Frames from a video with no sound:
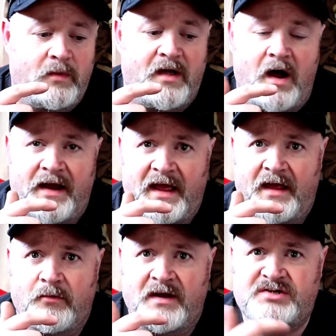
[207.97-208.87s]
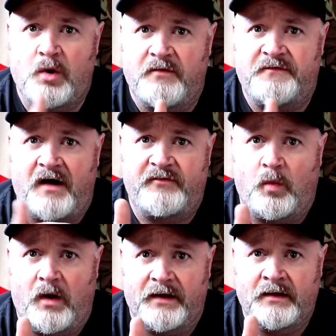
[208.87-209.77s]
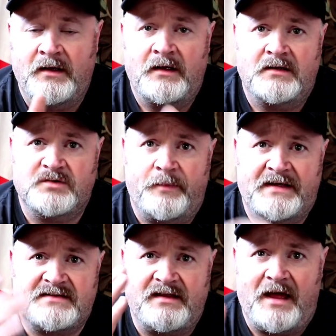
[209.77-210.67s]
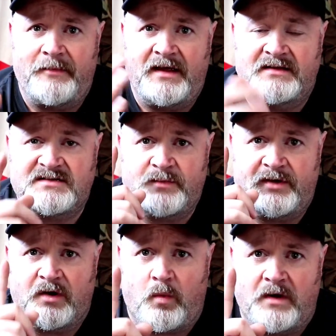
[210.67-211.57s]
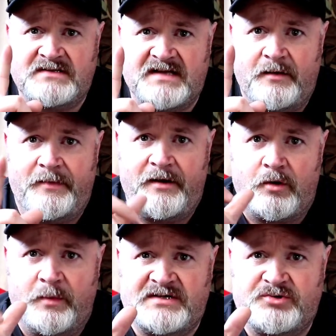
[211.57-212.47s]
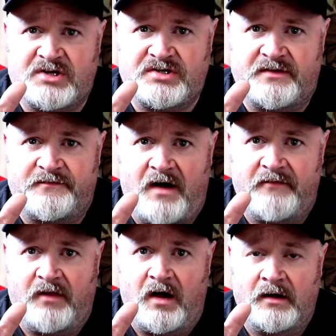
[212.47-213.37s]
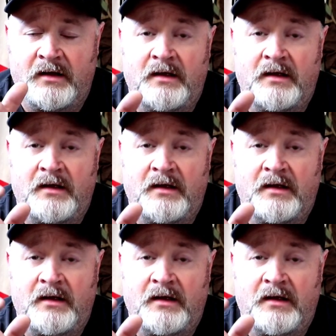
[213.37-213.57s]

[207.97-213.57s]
We got a ratio of 5 to 1. So basically that means is we took 1 centimeter and we stretched it to 5 long.